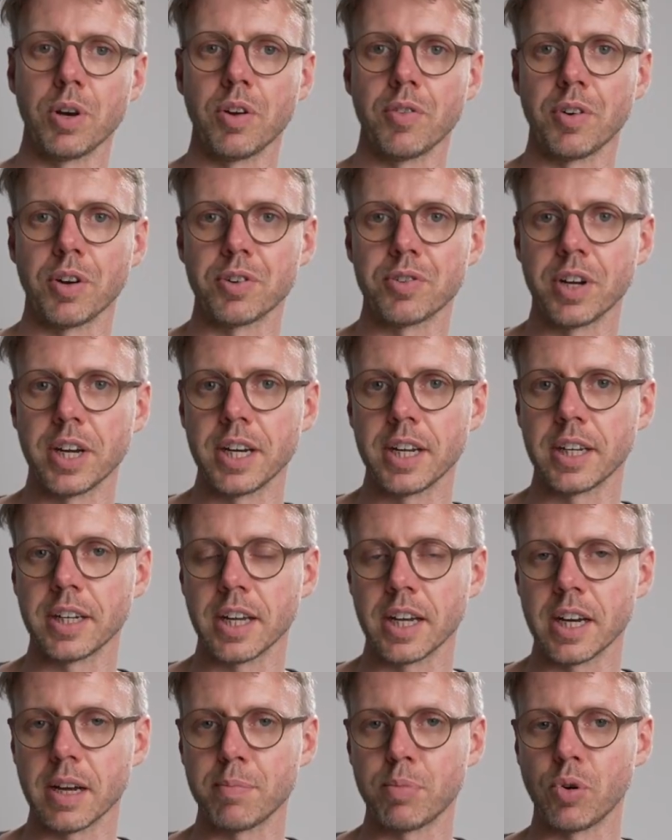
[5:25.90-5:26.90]
of our training
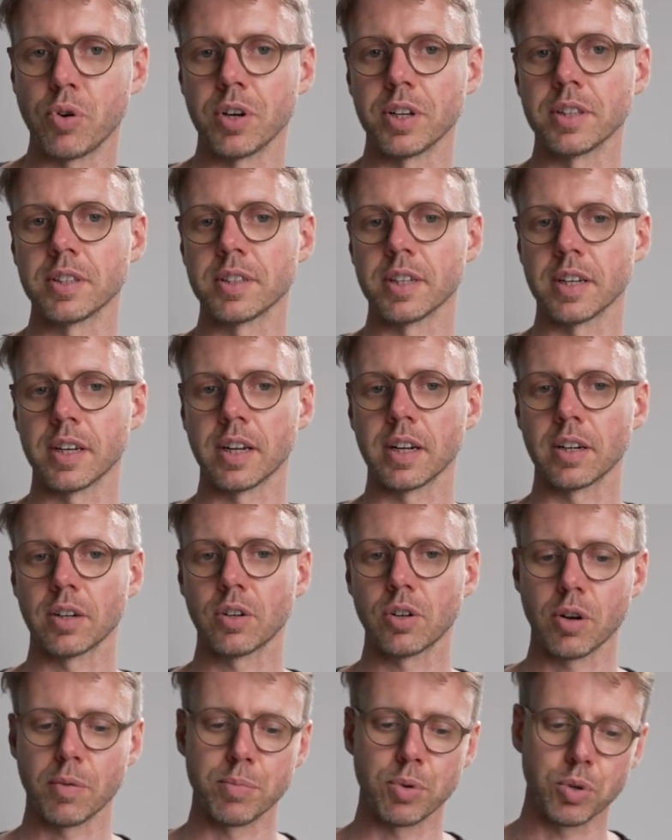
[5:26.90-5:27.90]
data points and then
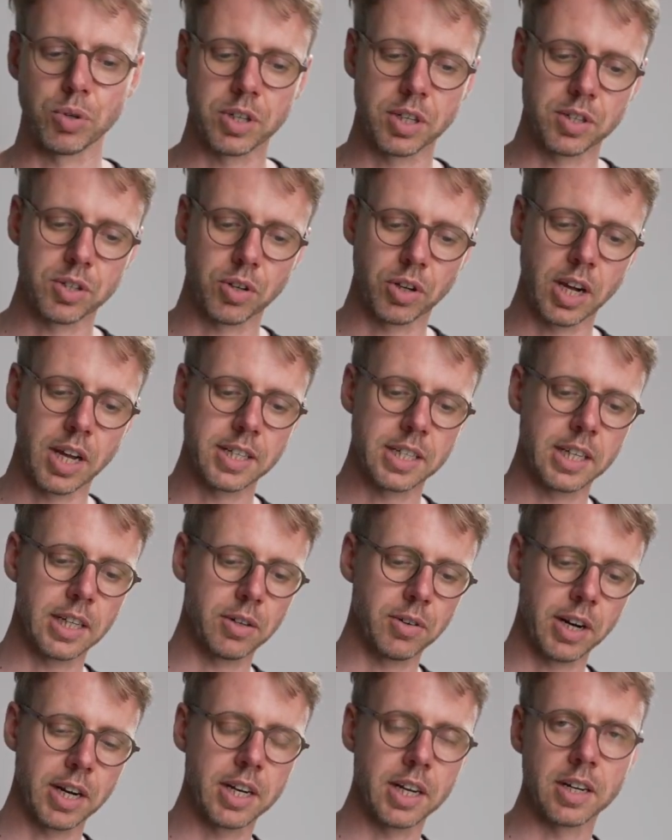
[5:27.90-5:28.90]
compute the stochastic
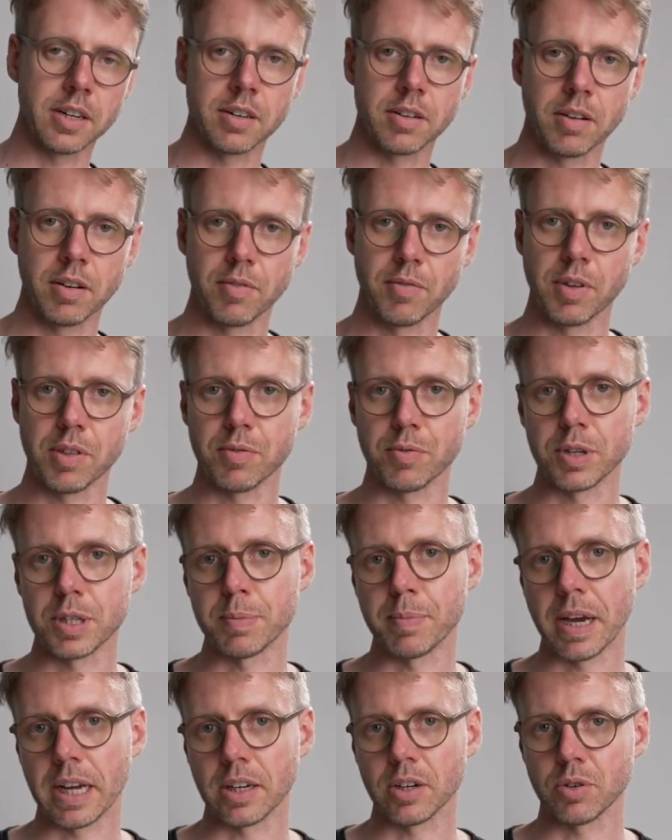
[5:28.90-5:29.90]
gradient with
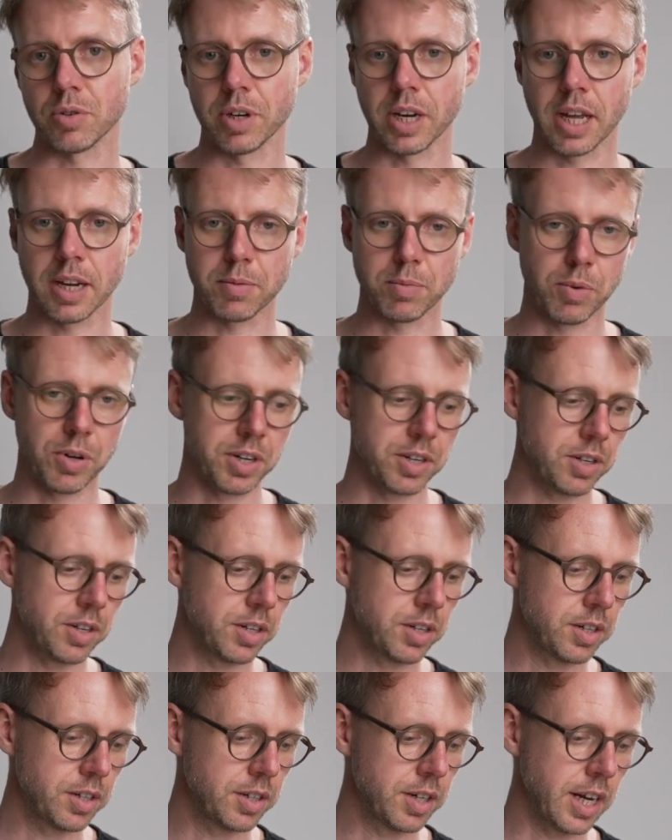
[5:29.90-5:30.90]
respect to that one
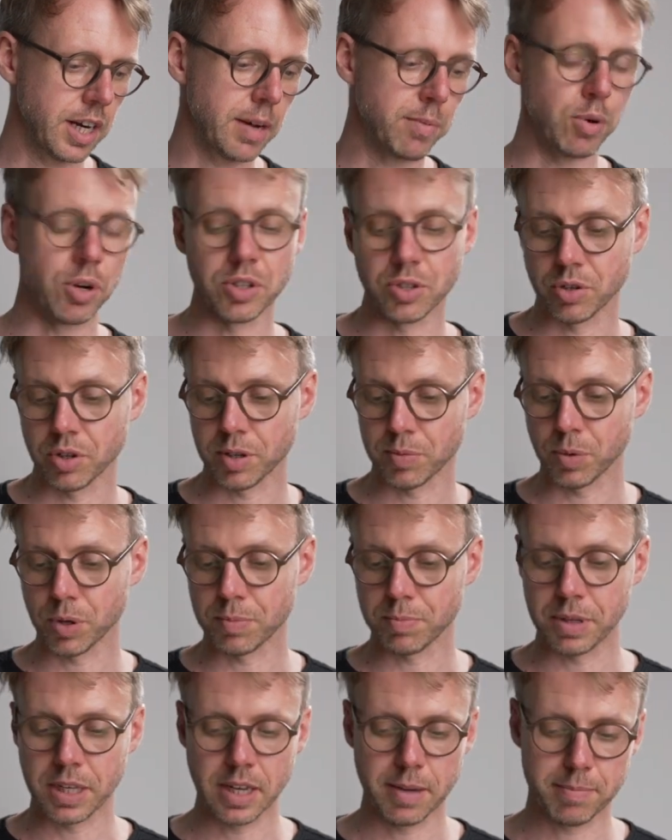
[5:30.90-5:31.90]
data point. So it would
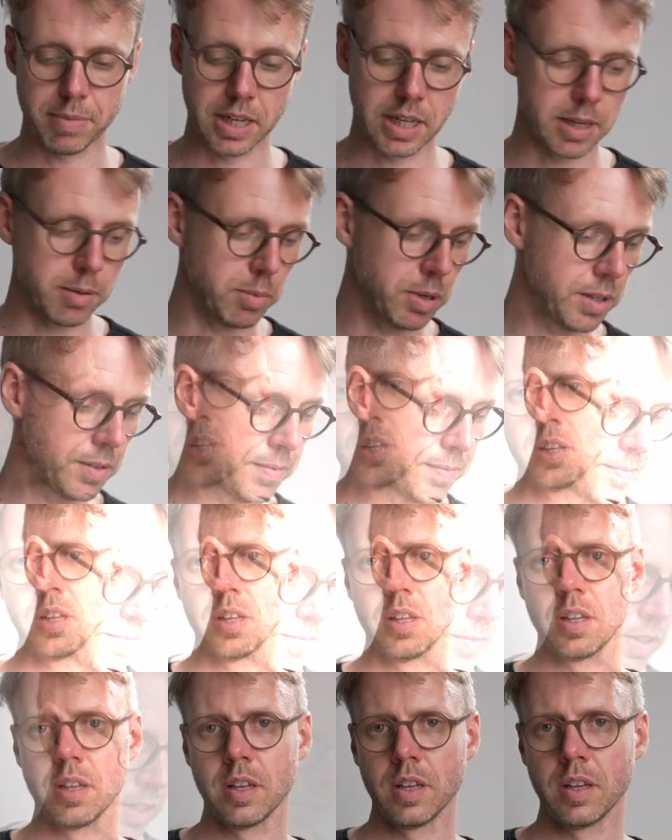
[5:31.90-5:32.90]
be applicable.
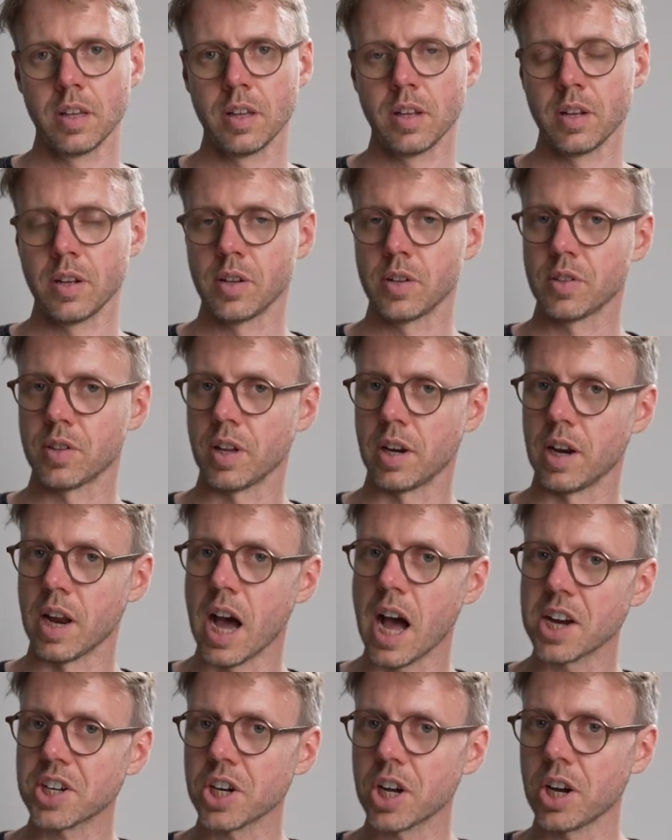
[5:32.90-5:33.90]
The
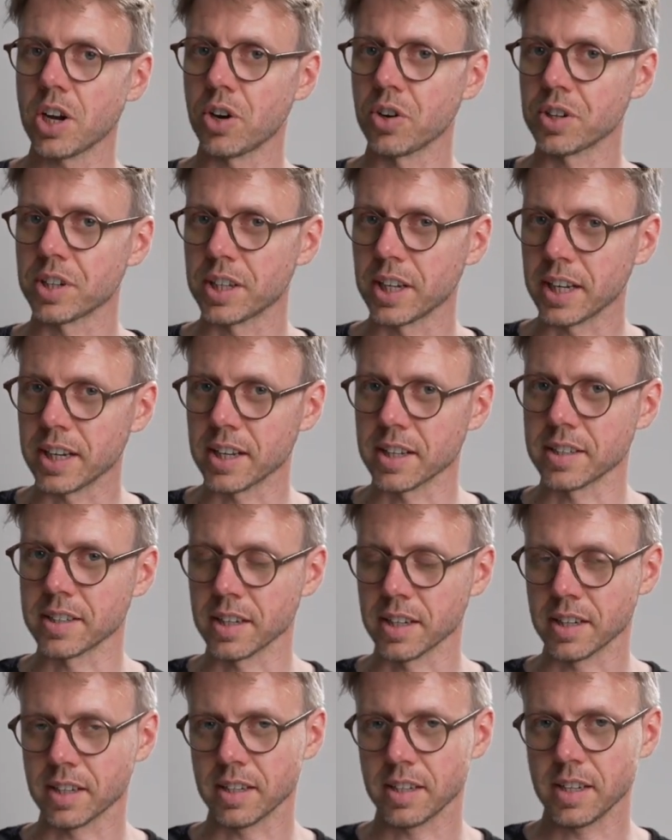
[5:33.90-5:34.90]
larger our data
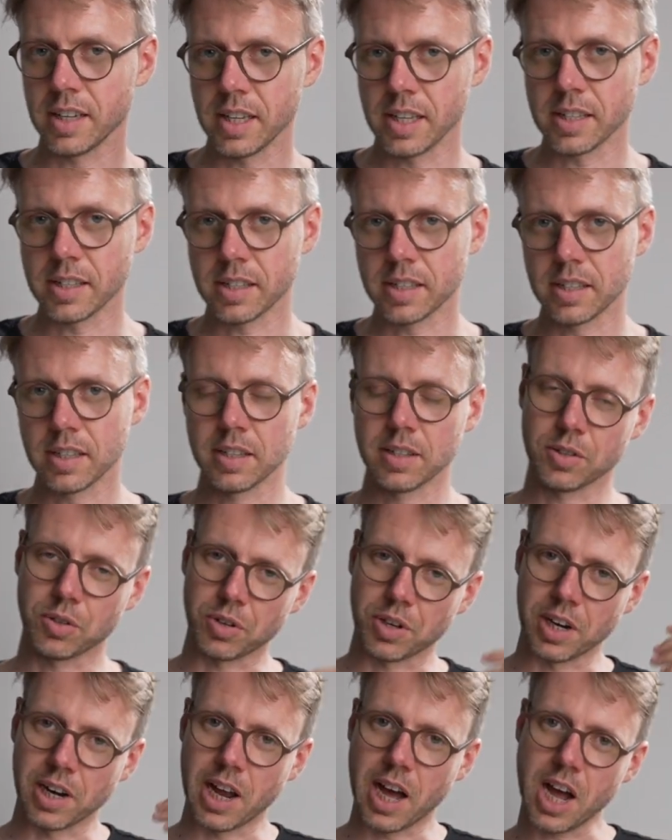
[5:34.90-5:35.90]
set is, so
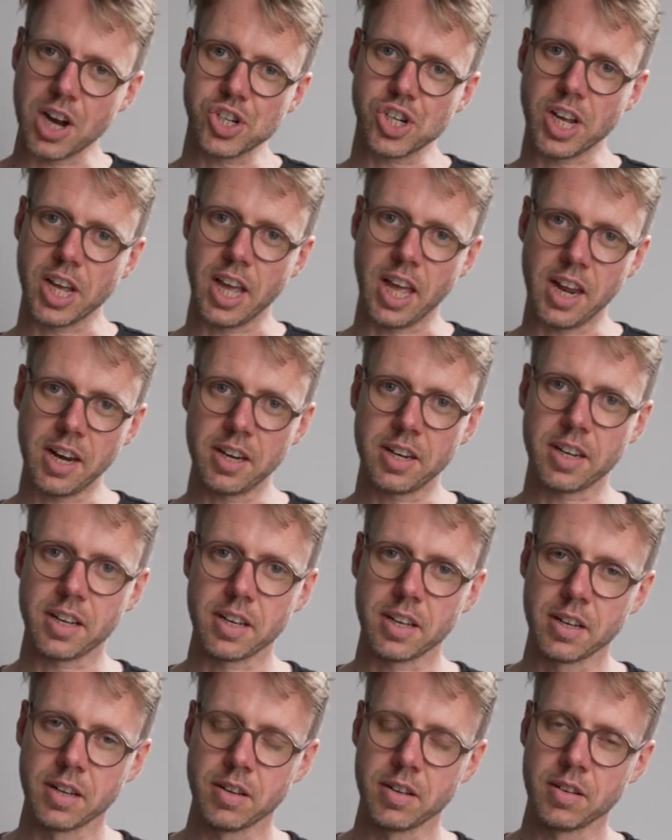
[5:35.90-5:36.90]
the larger n, the
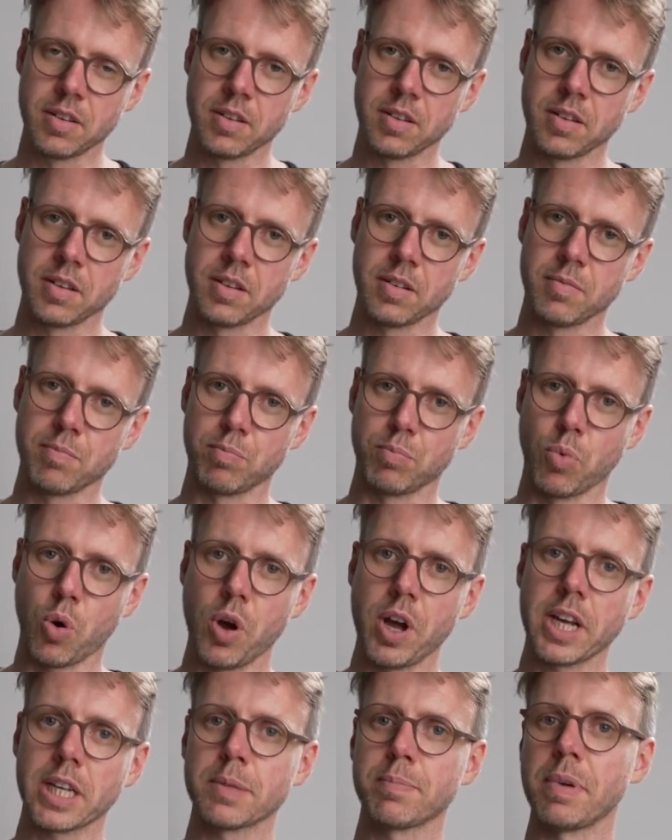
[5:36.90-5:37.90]
more
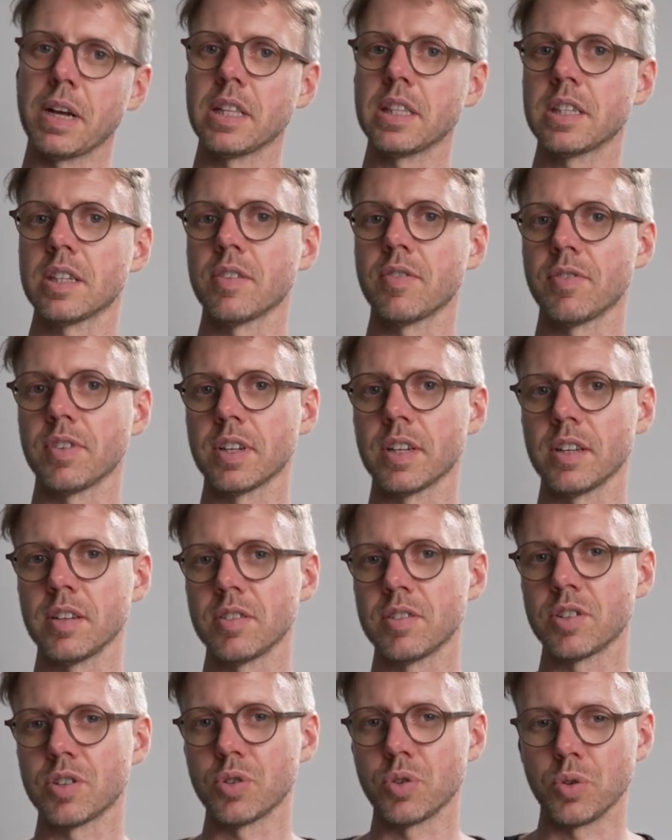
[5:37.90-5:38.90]
expensive it
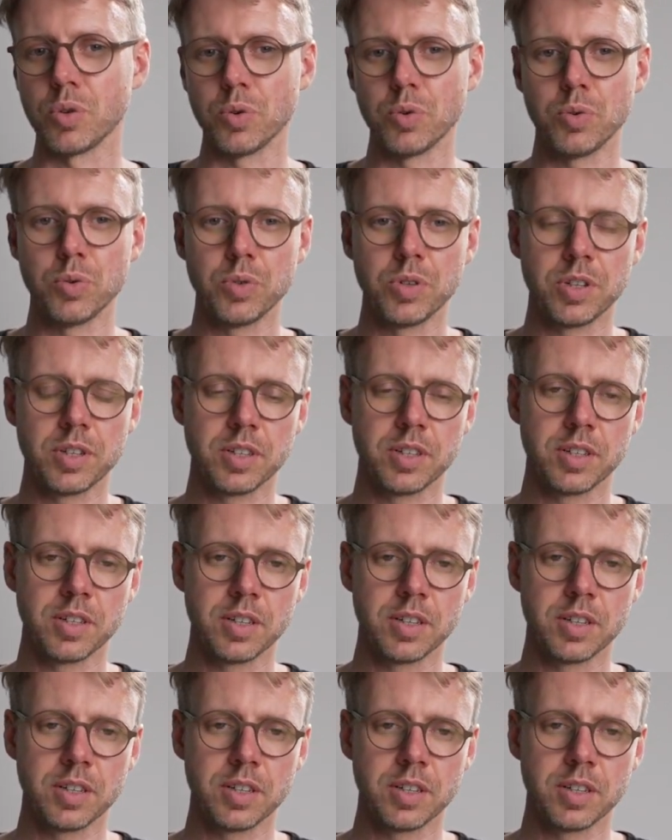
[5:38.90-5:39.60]
is to use